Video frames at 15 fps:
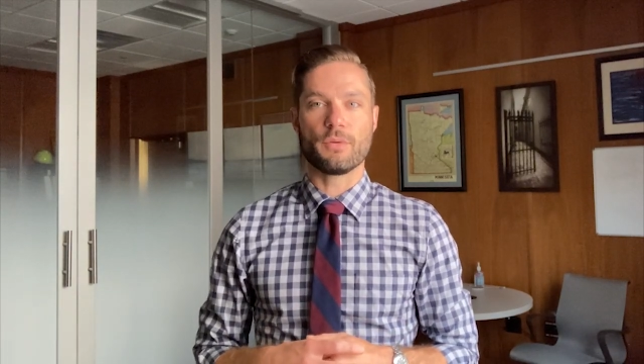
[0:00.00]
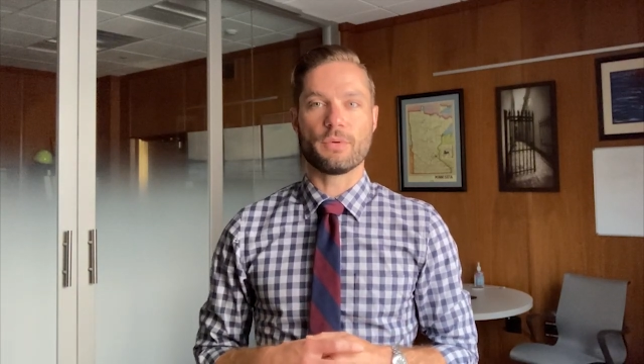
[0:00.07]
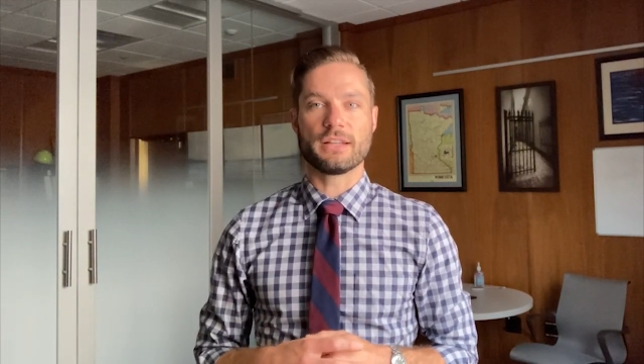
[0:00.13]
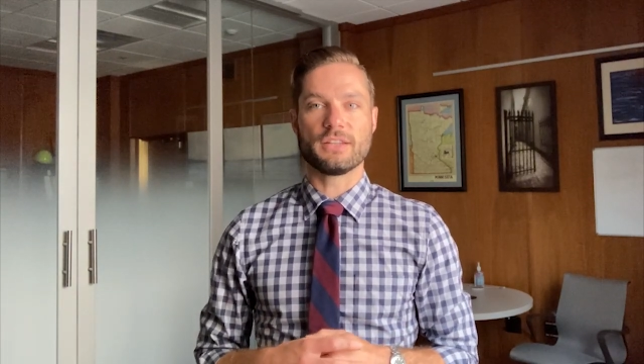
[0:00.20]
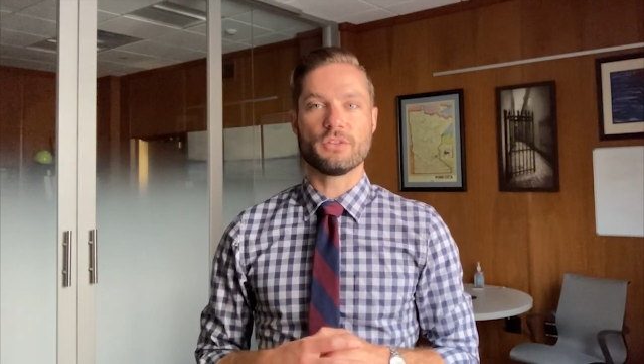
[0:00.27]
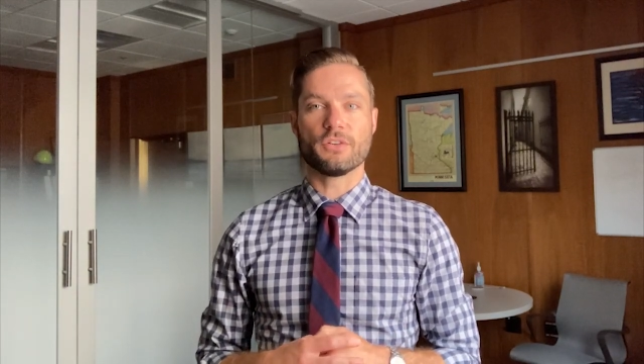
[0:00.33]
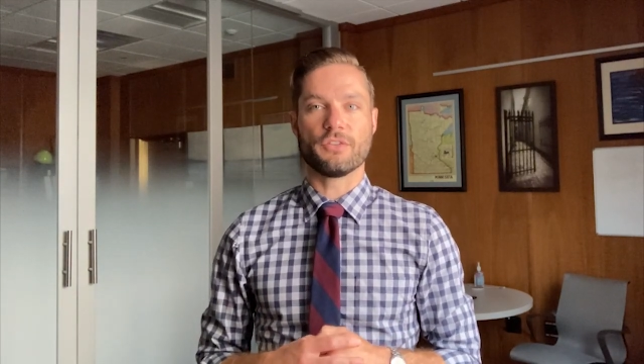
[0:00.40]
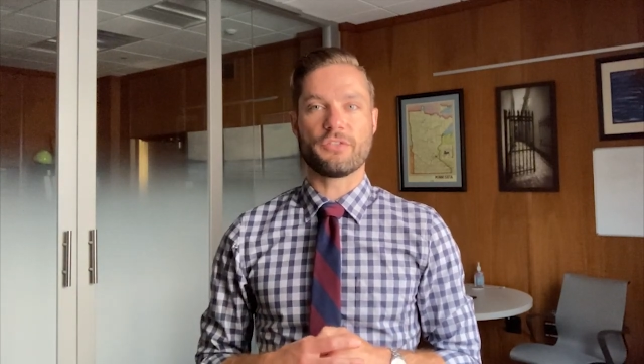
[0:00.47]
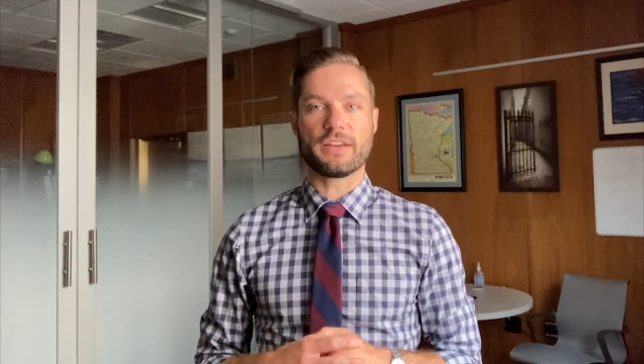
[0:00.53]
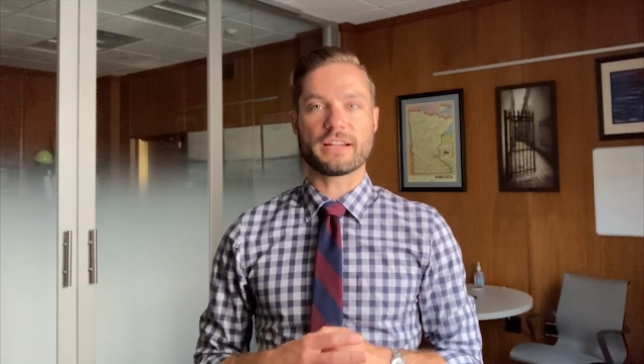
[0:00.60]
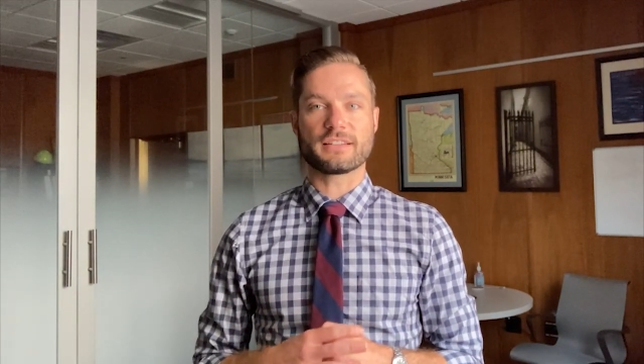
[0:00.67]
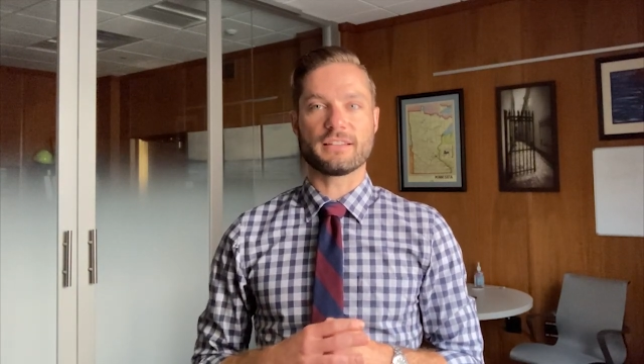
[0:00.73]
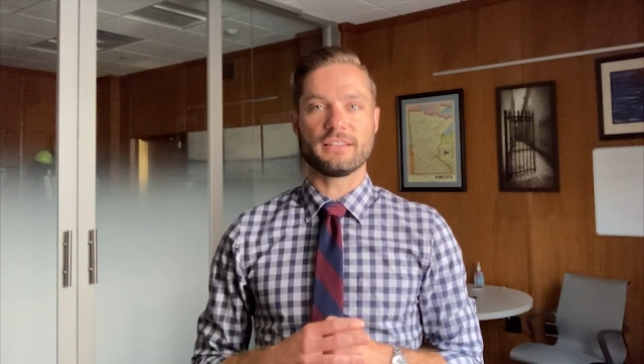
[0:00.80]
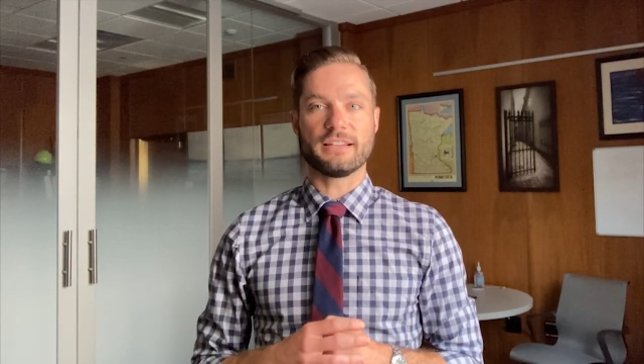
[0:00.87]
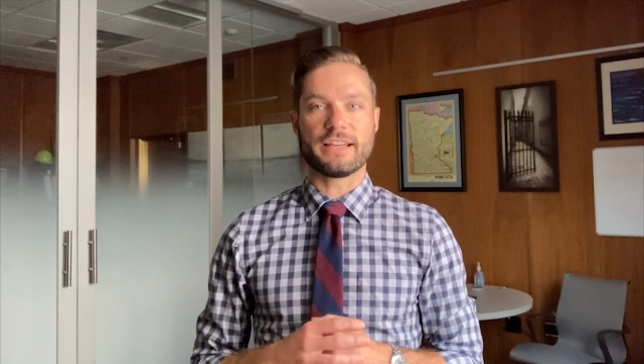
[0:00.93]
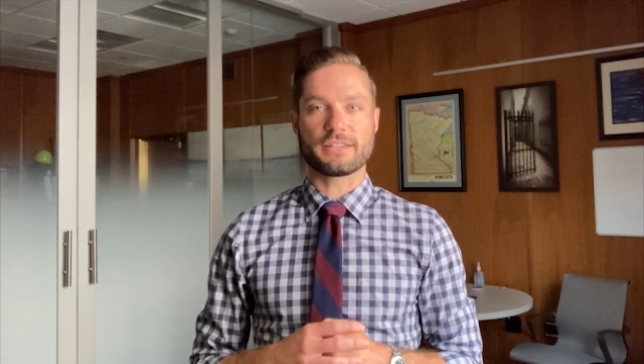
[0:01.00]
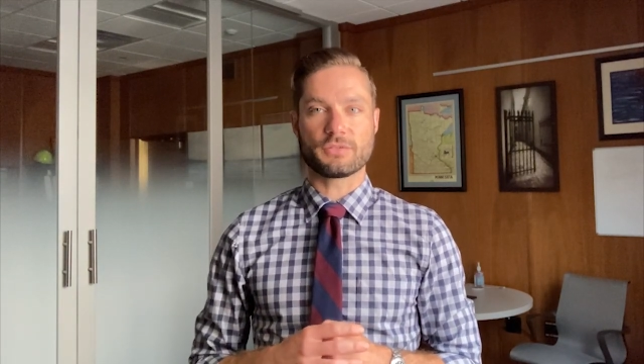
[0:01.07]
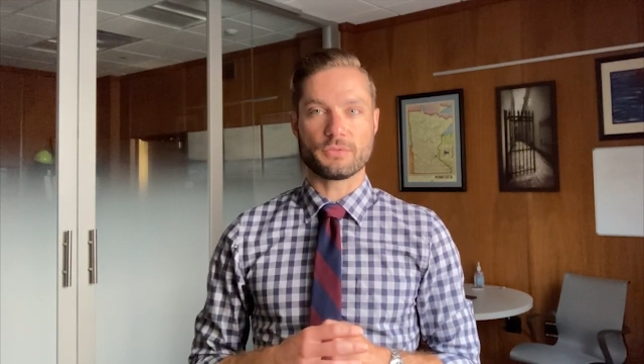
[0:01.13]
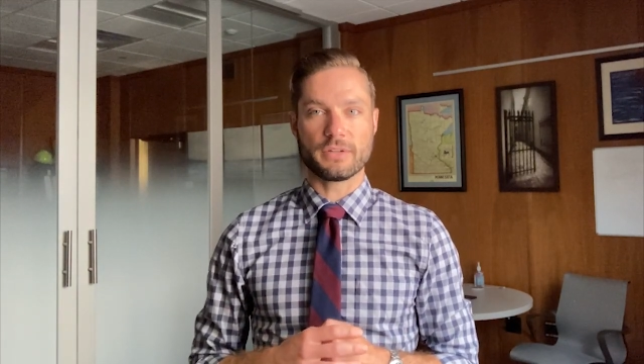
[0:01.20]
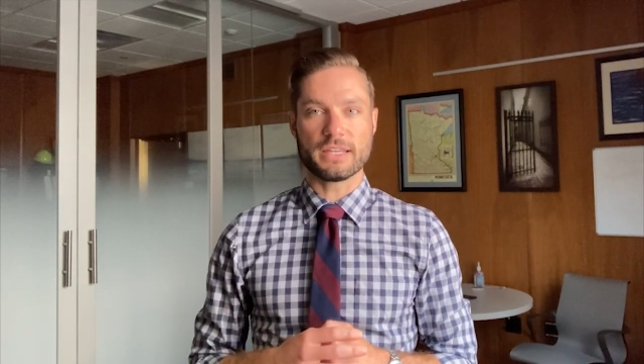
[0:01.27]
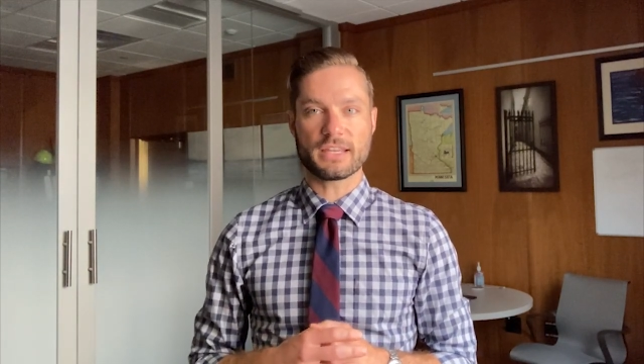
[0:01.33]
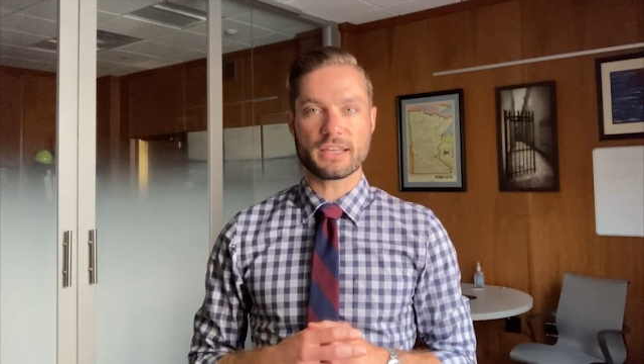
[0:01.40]
went into effect last
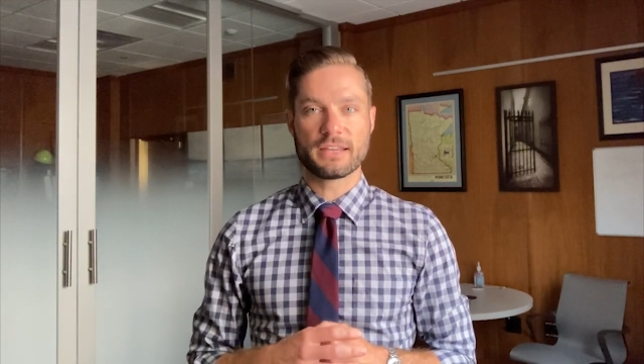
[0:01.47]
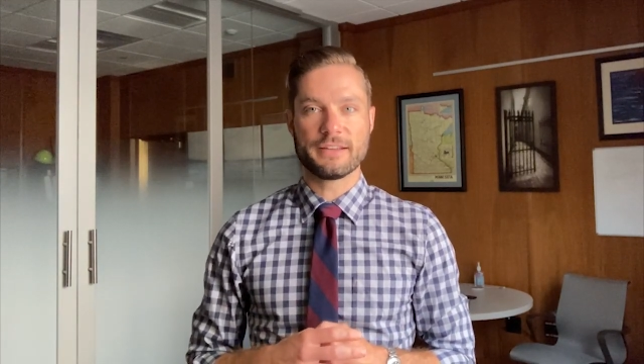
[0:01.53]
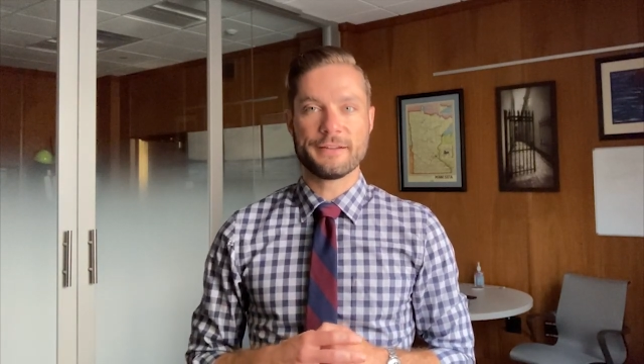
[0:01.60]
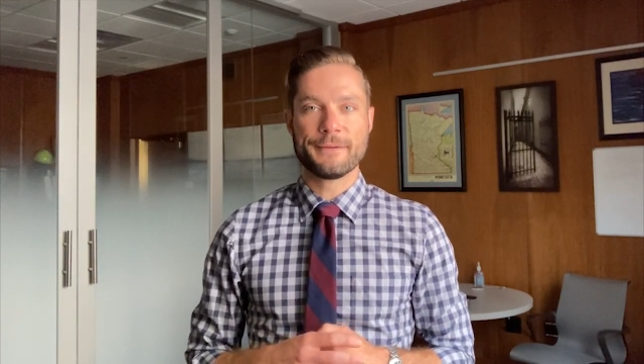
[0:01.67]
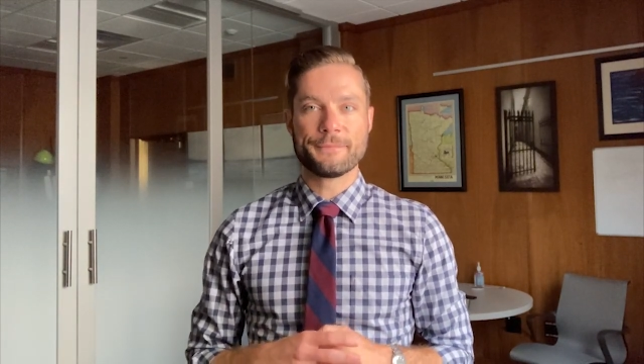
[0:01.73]
week.